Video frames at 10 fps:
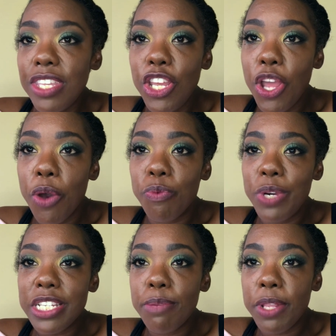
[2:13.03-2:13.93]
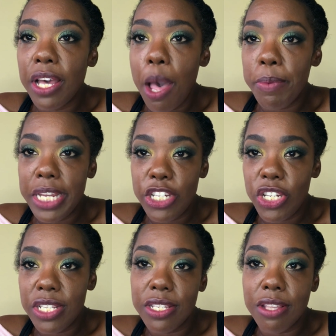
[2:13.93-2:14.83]
reasonable
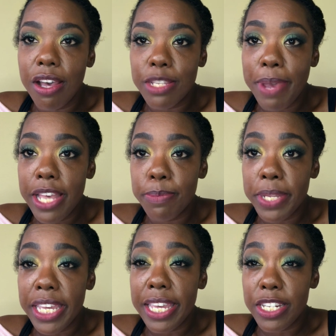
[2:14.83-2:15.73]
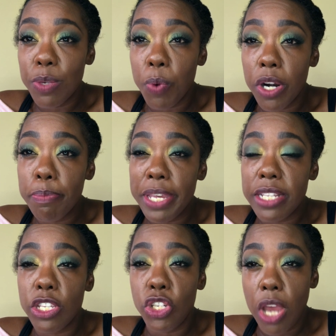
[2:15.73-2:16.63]
accommodations as long as my husband could get to work,
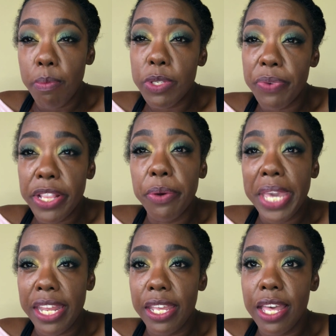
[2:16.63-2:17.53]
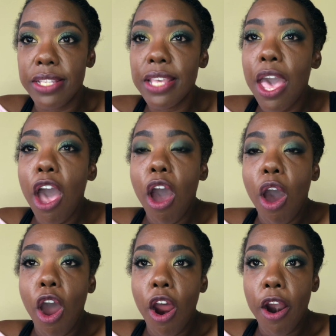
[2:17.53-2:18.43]
because his job was relocating us.
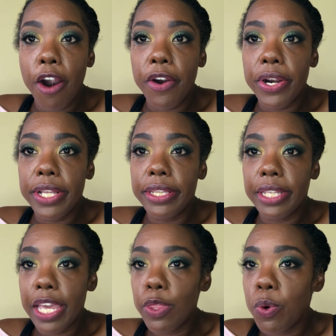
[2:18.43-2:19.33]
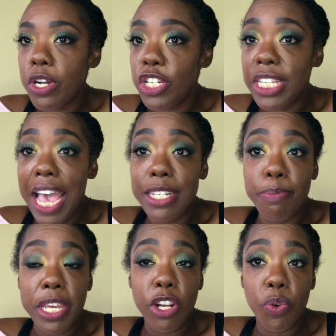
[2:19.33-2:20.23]
Our landlord just had to
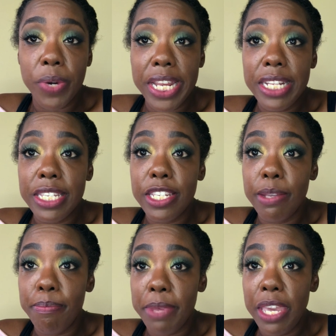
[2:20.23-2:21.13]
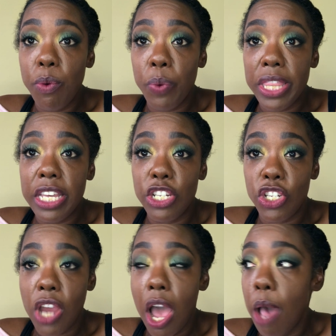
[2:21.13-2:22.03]
be in agreement to meet with
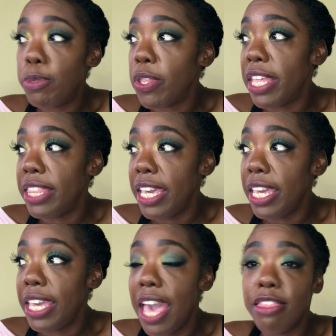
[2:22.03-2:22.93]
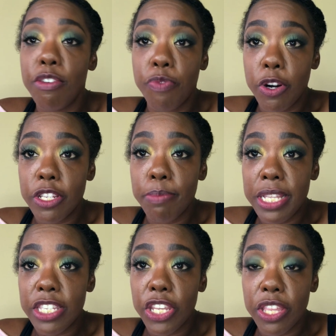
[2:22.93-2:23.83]
his job so that they could get the first
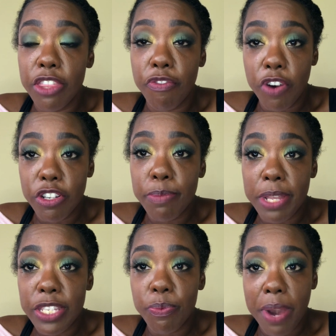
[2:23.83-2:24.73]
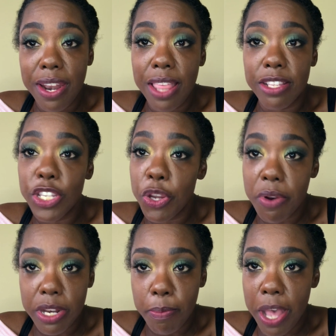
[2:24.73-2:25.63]
month's rent and the
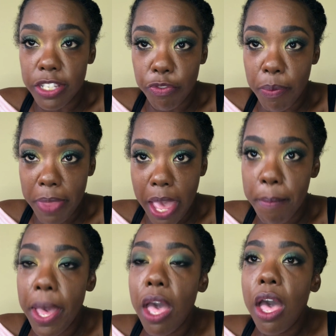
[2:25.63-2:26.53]
security deposit from them.